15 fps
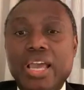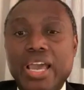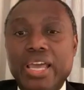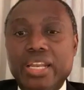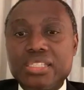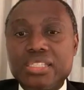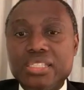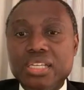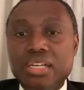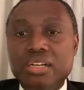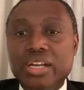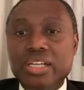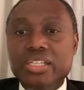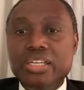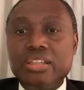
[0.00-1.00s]
and
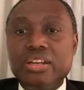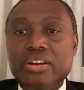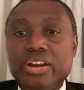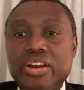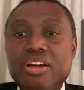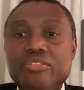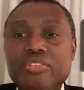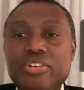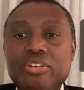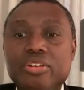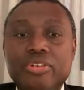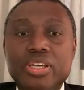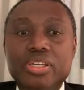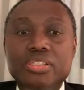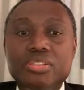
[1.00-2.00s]
accelerating the recovery
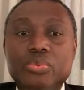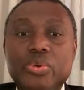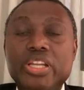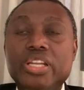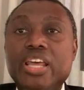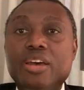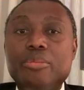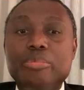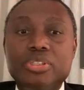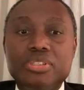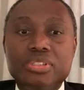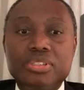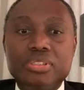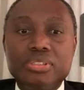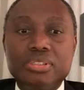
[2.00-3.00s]
phase when it
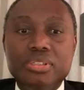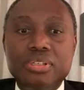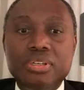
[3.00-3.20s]
happens.